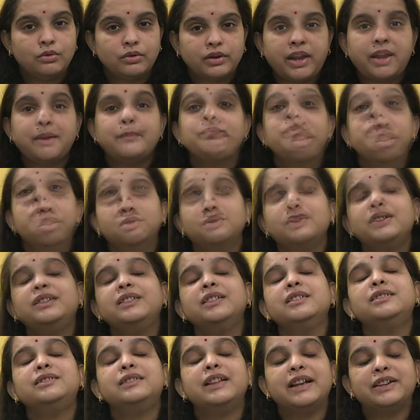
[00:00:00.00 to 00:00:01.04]
Okay, so
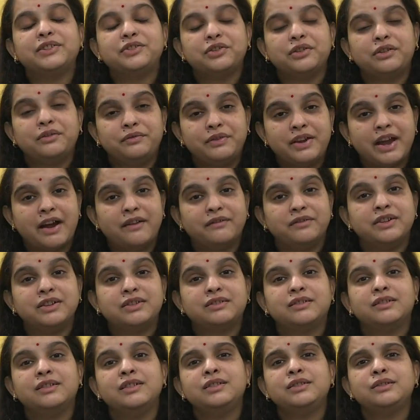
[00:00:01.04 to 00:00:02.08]
in this lecture we have
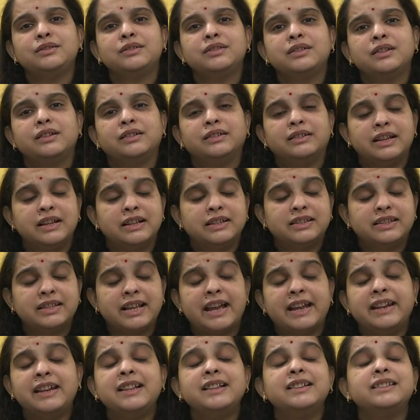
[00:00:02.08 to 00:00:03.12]
discussed the
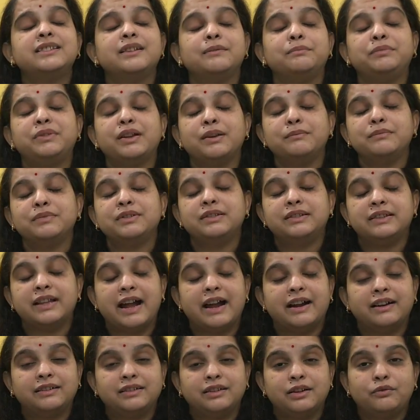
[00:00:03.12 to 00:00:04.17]
signs and symptoms
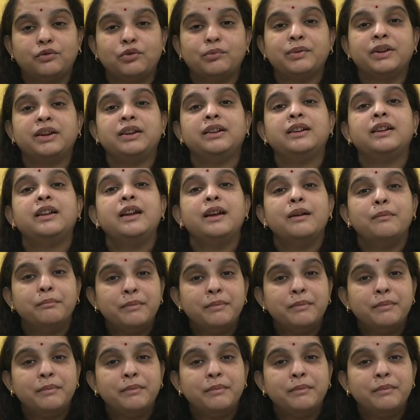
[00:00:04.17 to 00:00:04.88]
that the woman